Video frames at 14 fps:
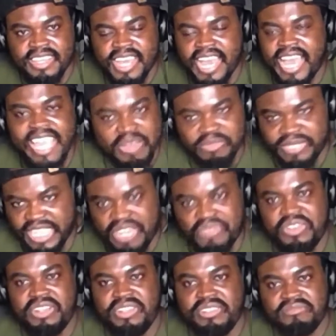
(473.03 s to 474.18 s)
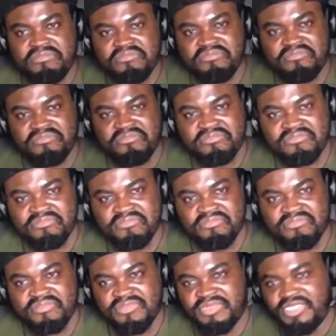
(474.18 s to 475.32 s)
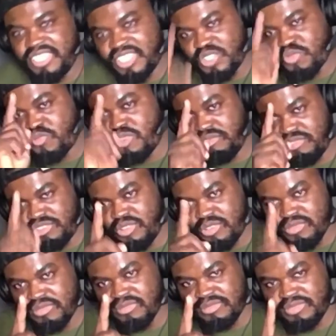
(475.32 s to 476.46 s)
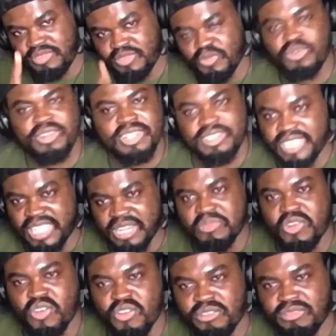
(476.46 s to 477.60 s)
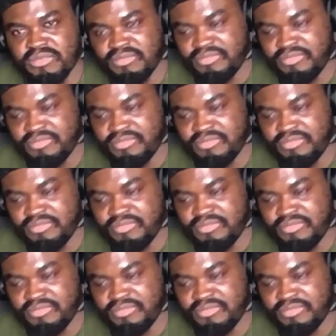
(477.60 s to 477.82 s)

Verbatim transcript: I am David. Just one stone will kill them all.